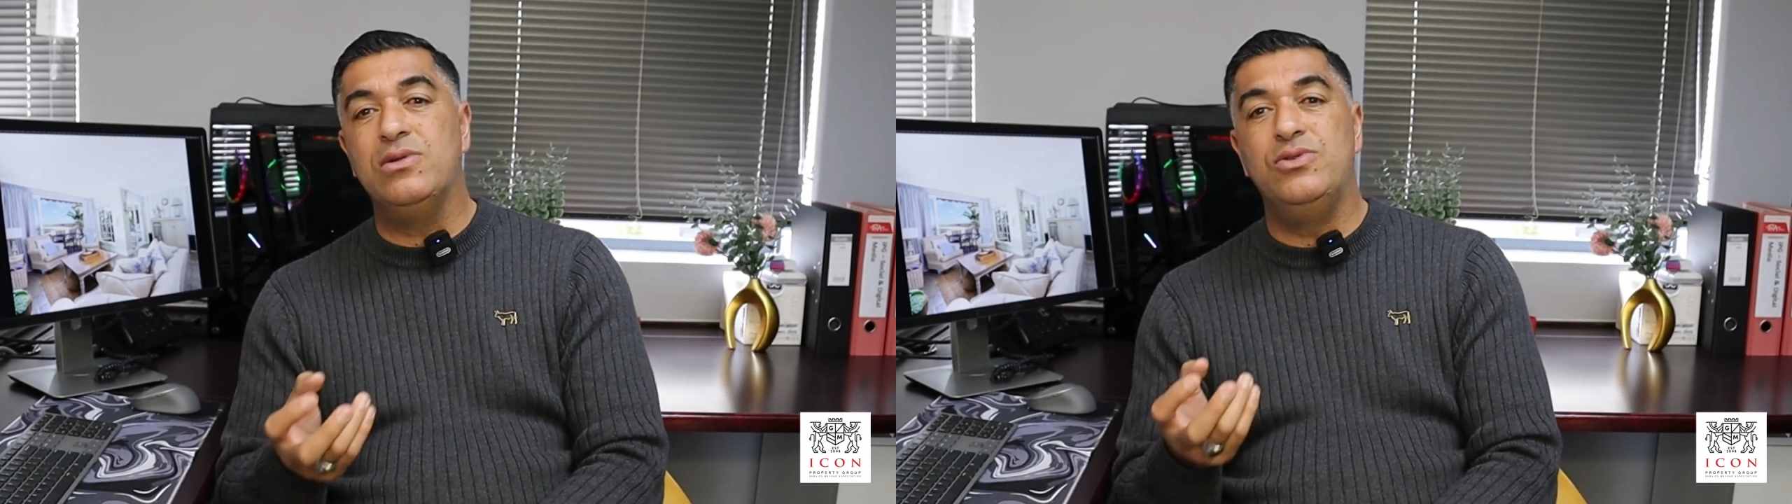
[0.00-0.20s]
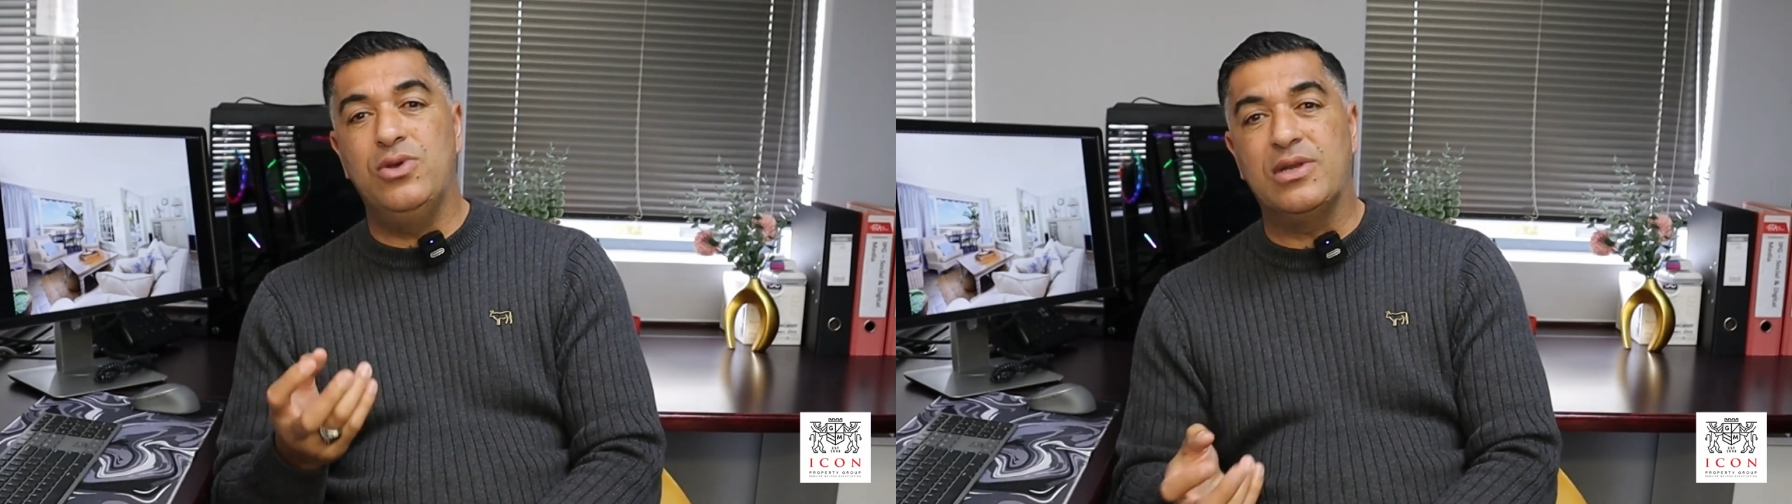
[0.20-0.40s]

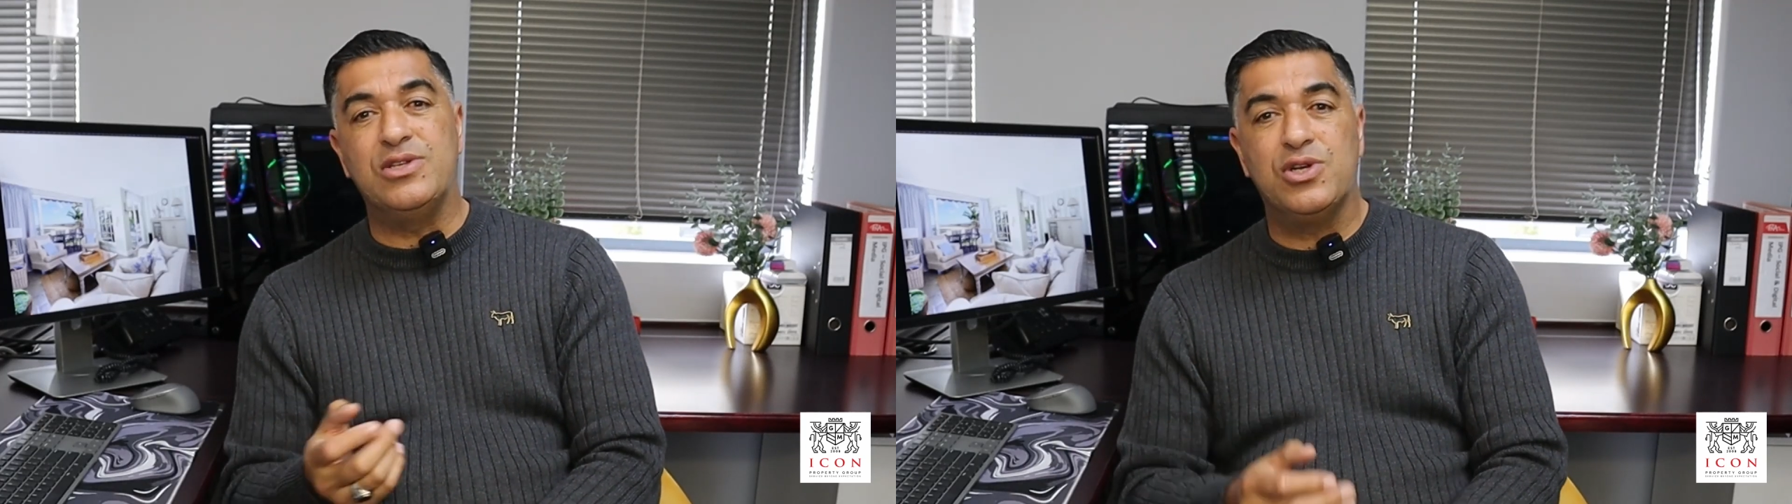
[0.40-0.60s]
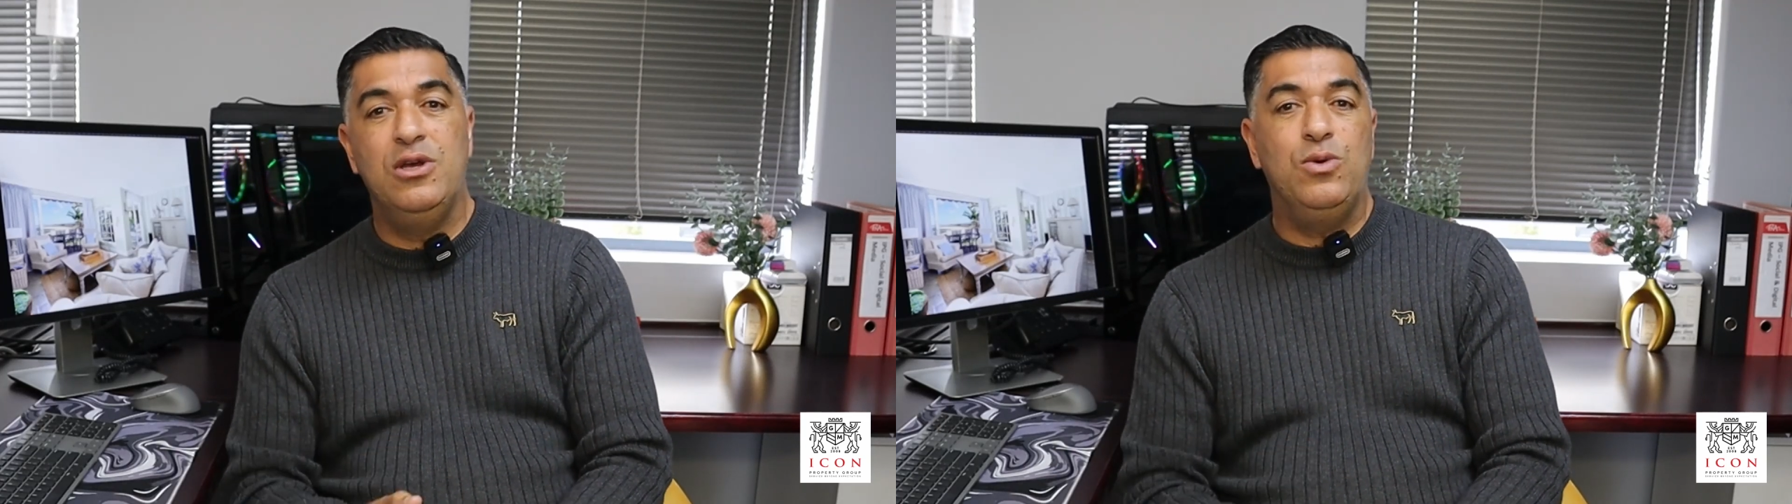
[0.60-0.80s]
general
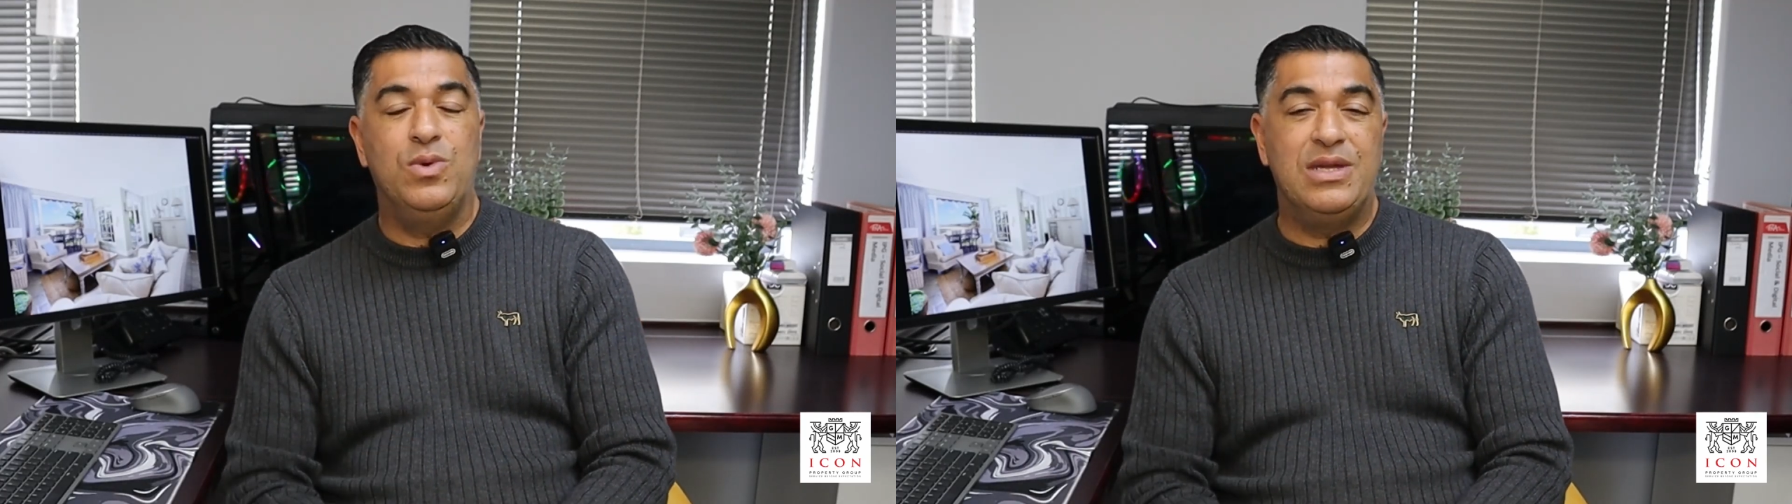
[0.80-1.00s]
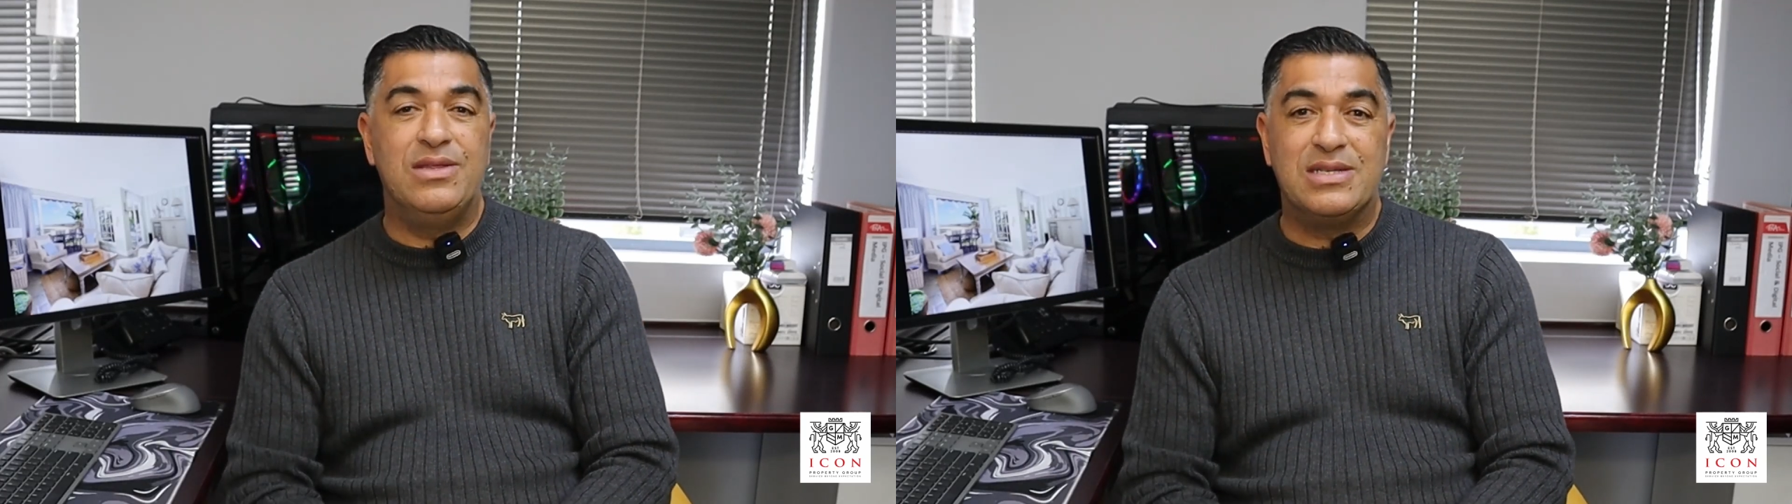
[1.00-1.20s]

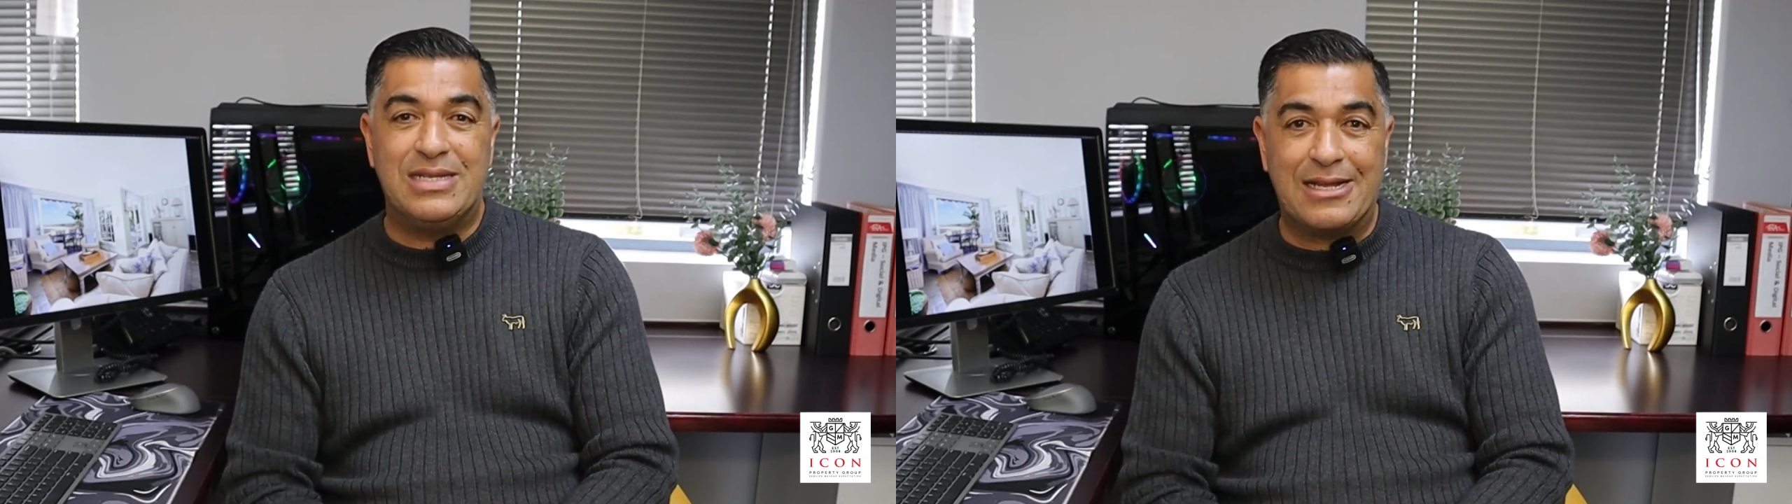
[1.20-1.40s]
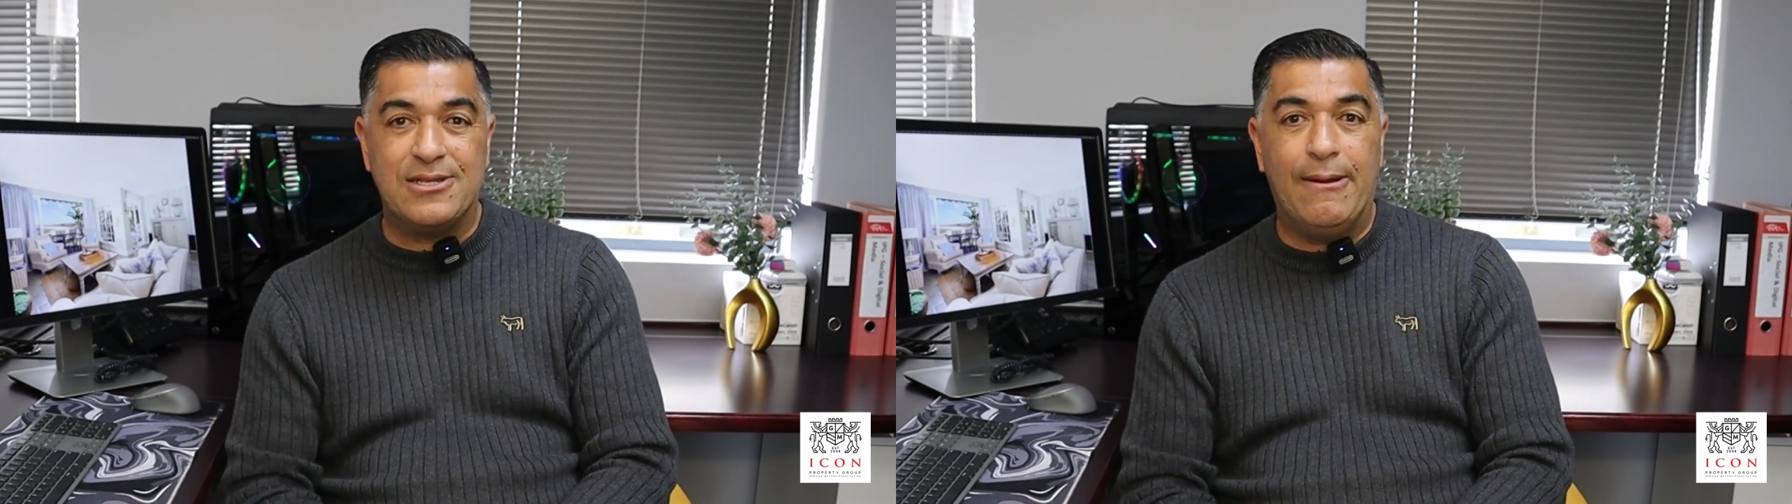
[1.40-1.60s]
knowledge
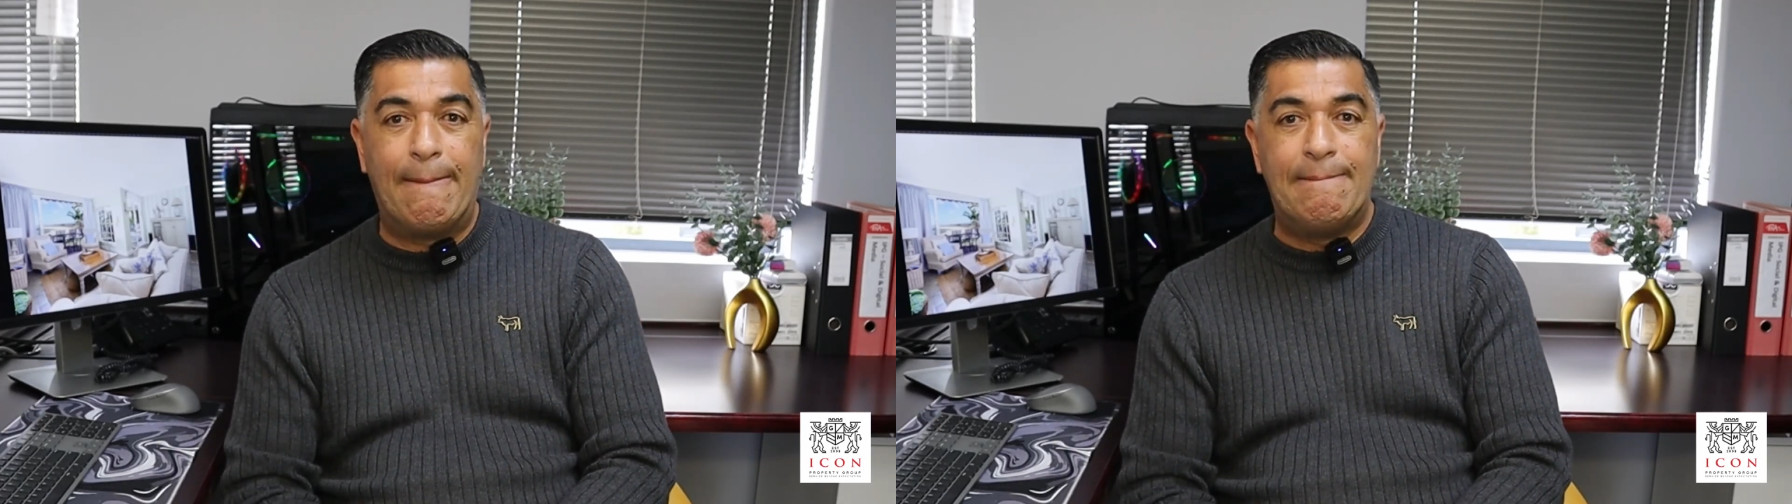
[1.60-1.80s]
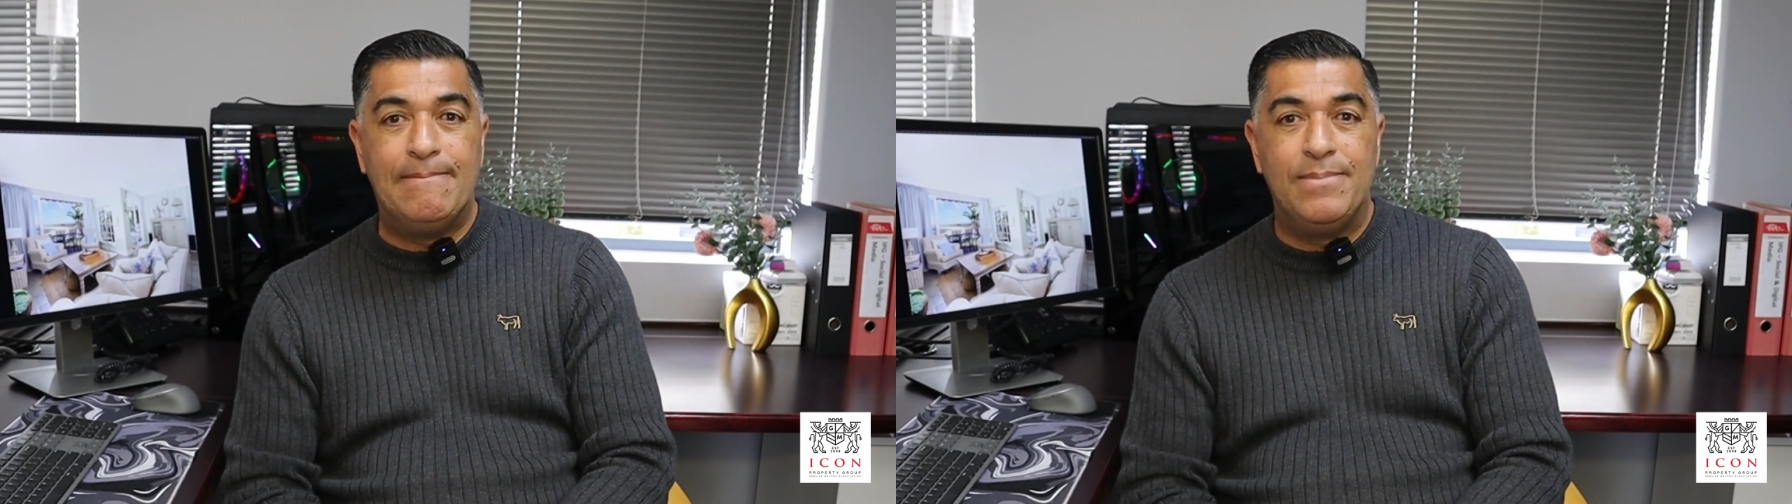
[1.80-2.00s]
within the
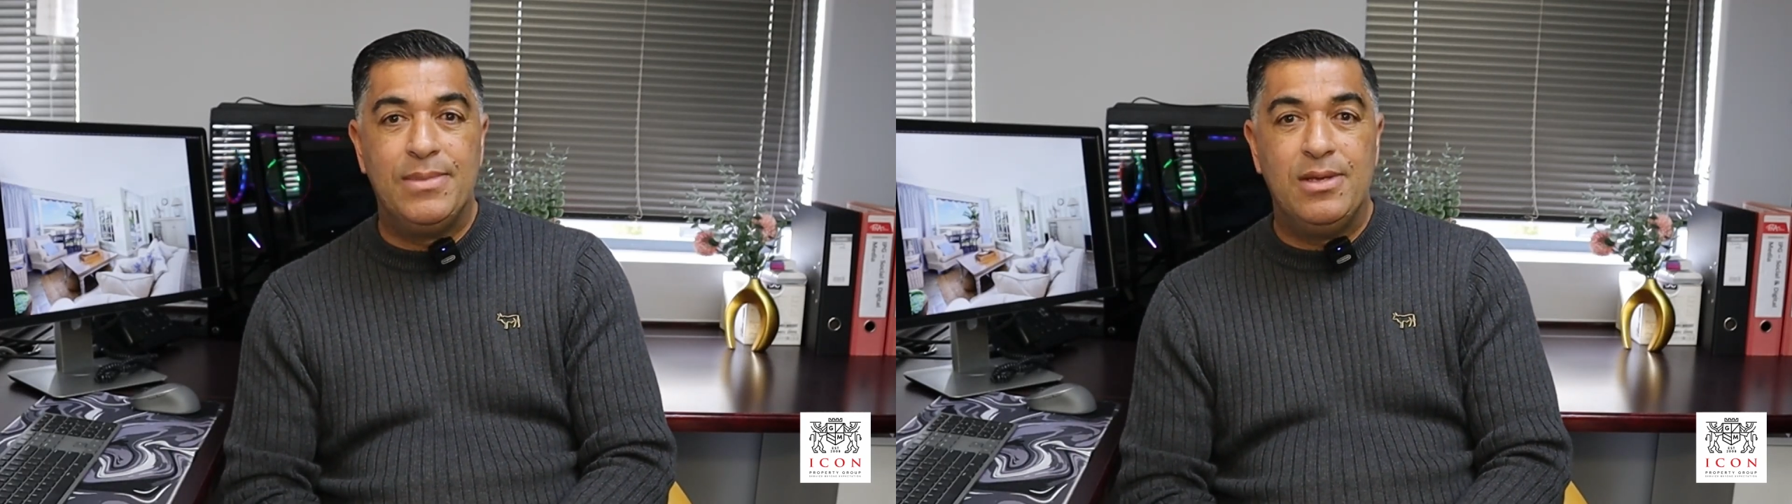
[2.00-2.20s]
sector.